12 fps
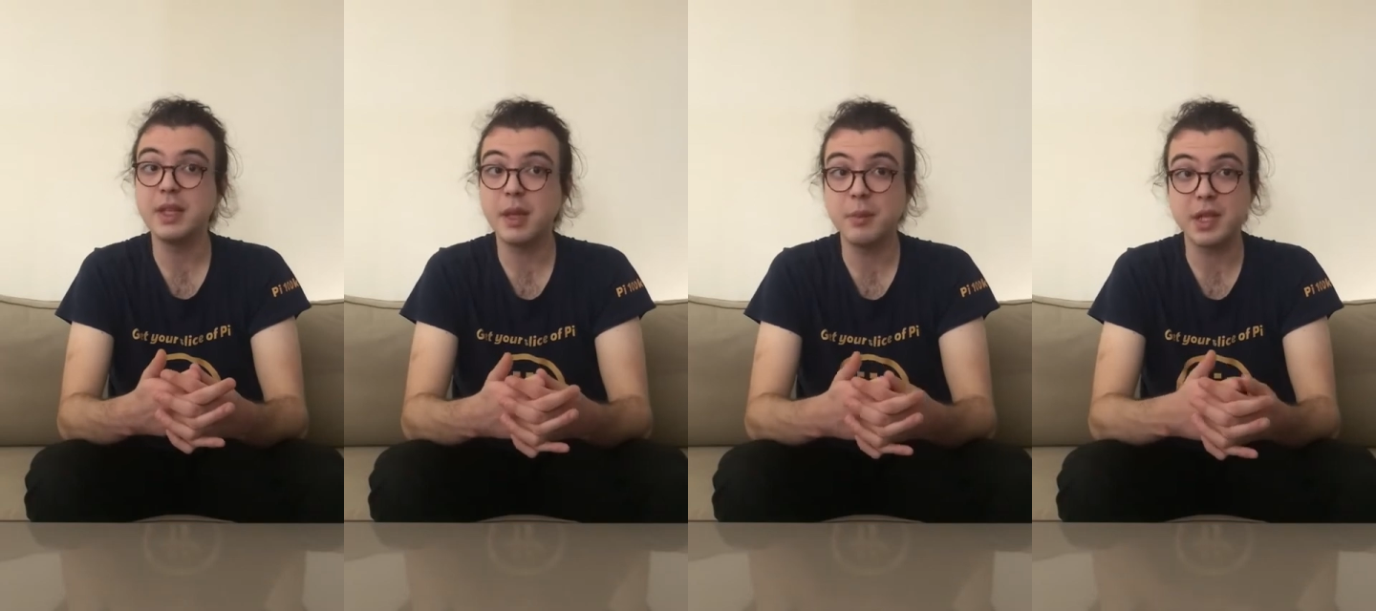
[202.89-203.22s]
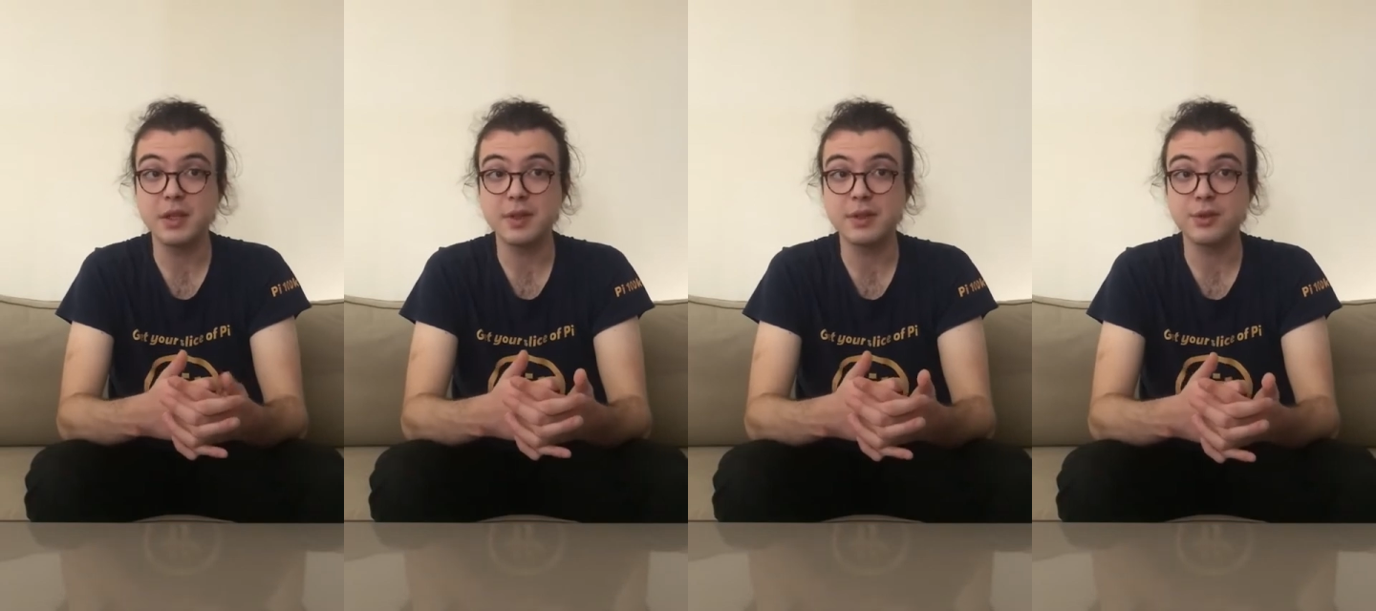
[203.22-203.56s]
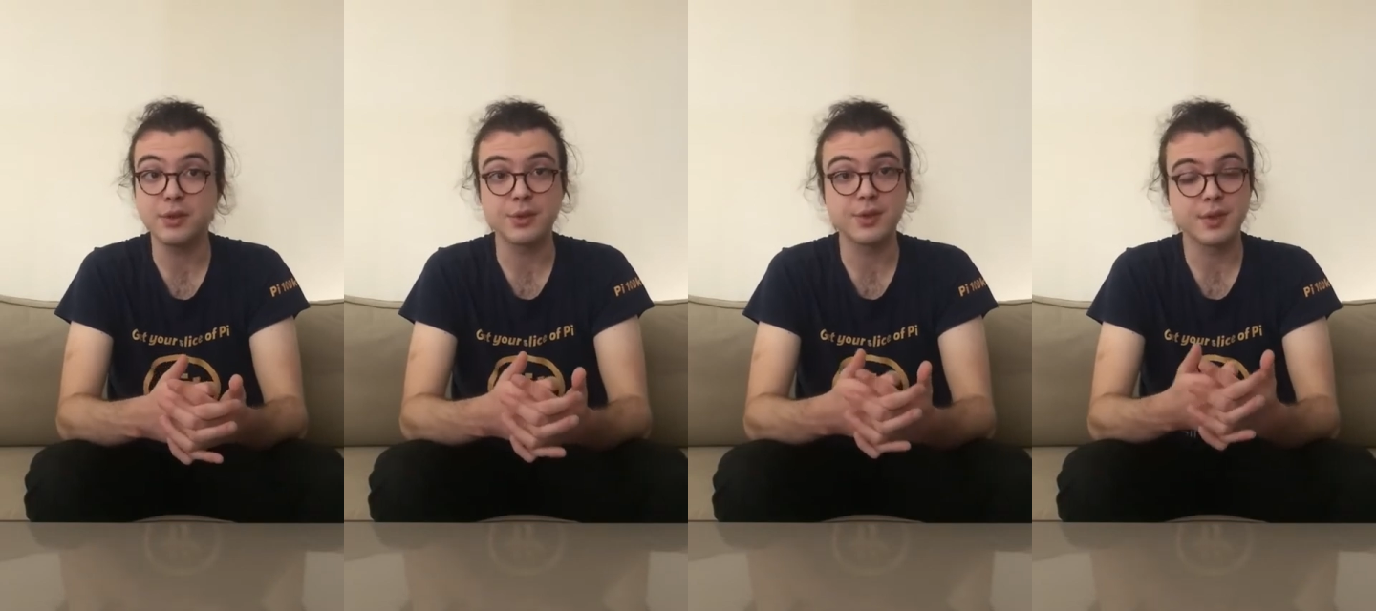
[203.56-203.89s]
inability to
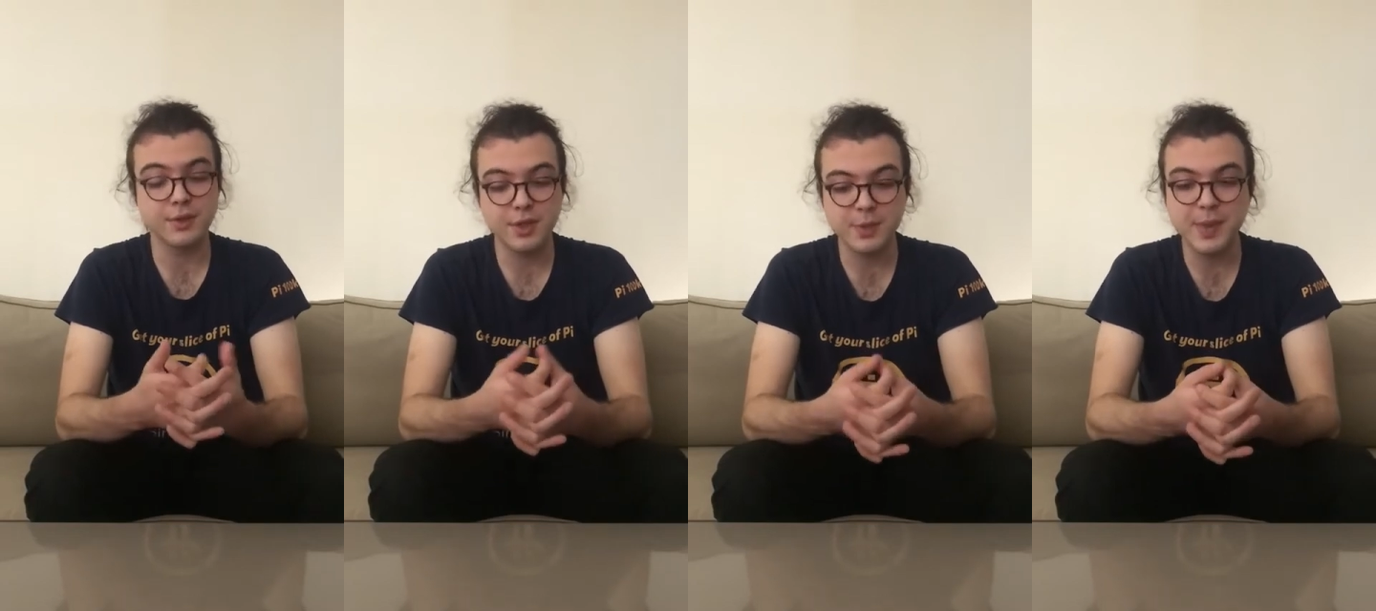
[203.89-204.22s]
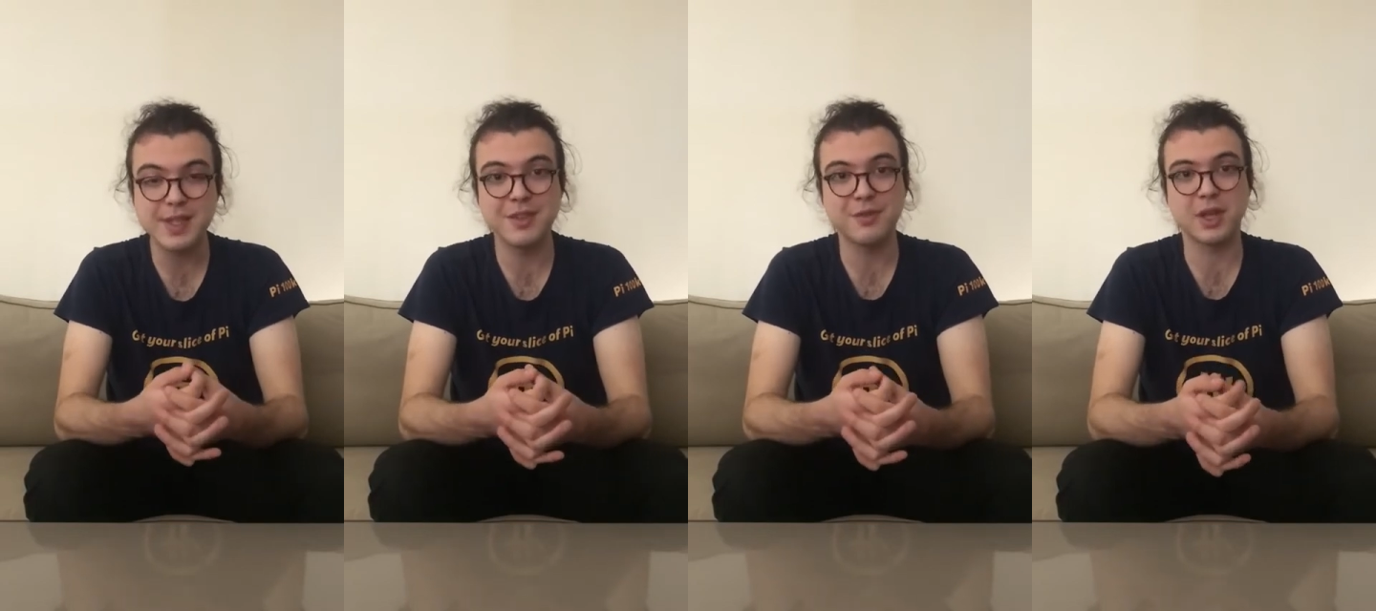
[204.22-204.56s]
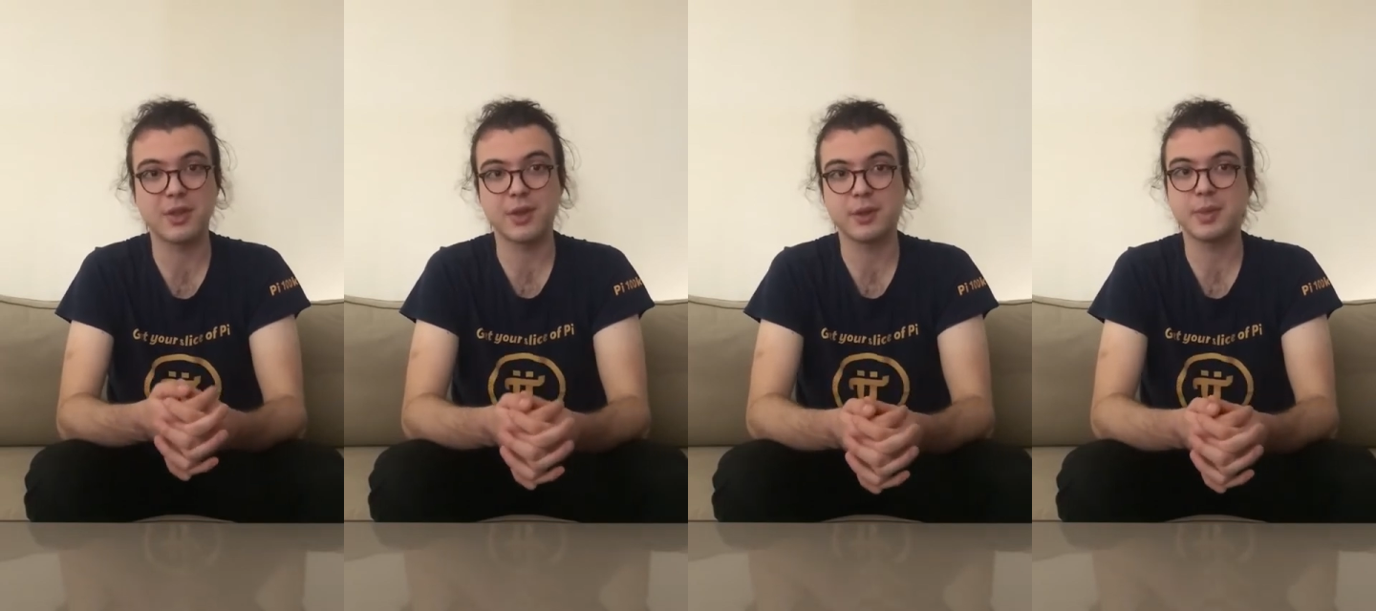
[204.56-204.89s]
use the
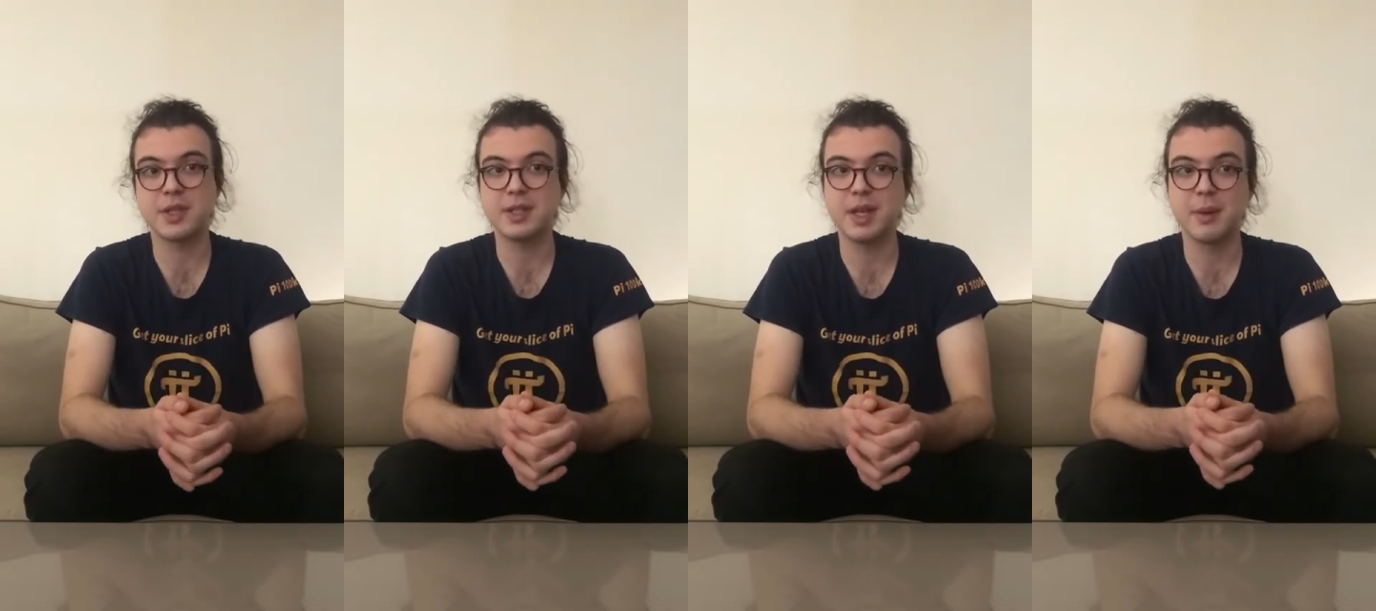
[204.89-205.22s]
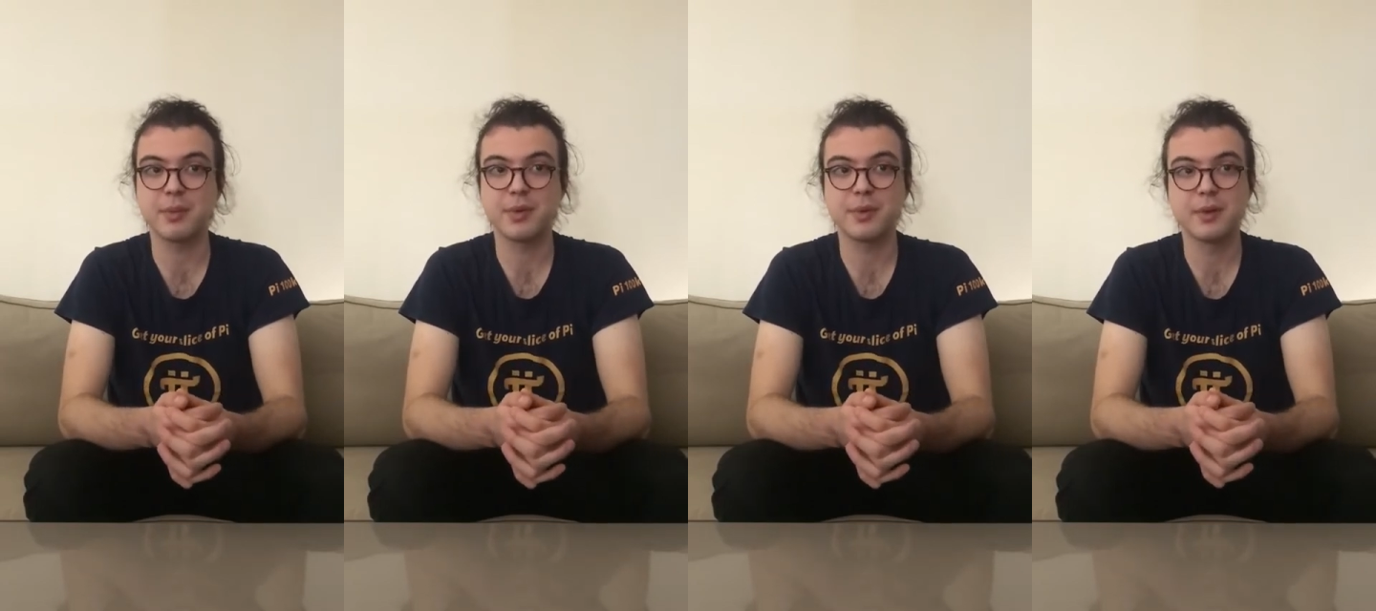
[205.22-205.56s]
specific third-party app.